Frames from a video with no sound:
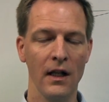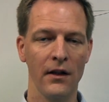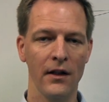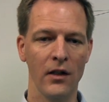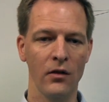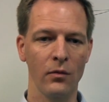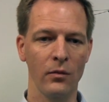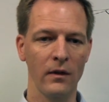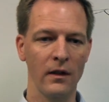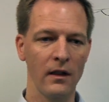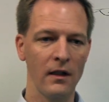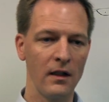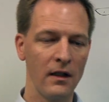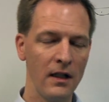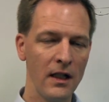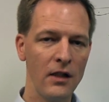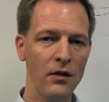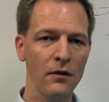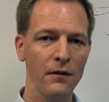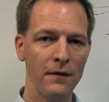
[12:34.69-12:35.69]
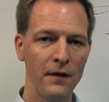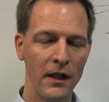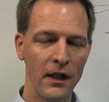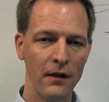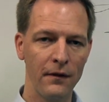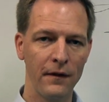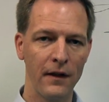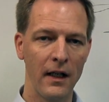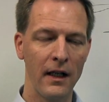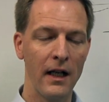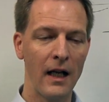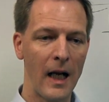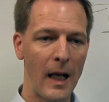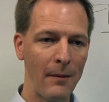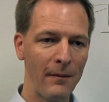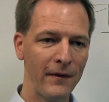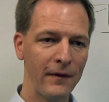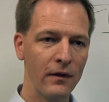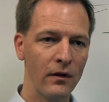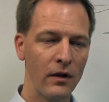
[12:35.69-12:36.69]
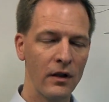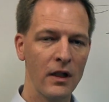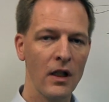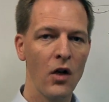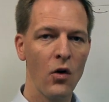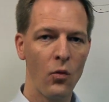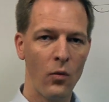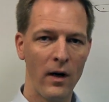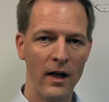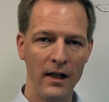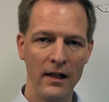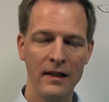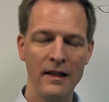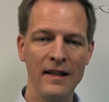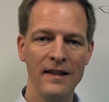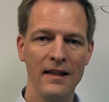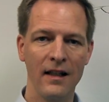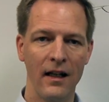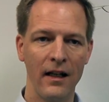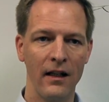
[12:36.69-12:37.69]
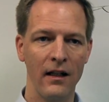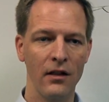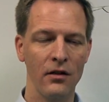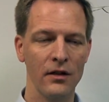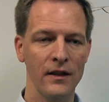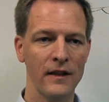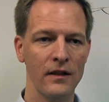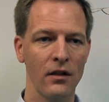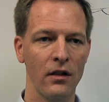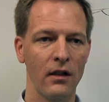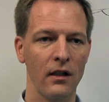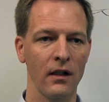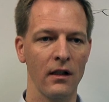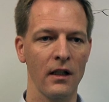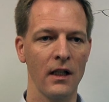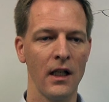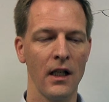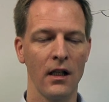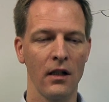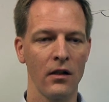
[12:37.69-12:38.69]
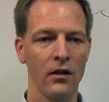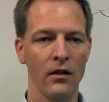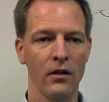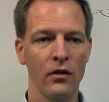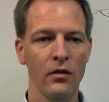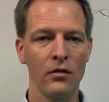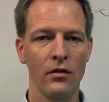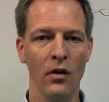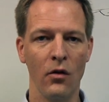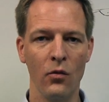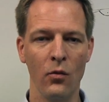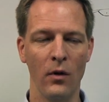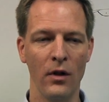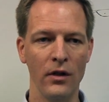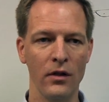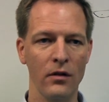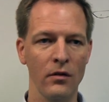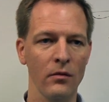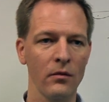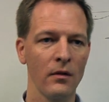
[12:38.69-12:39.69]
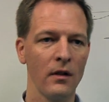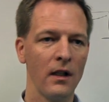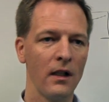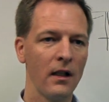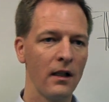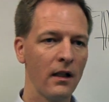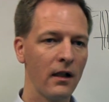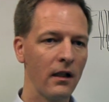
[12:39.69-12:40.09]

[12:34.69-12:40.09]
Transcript: that we need to verify upfront while designing your circuit. You don't want to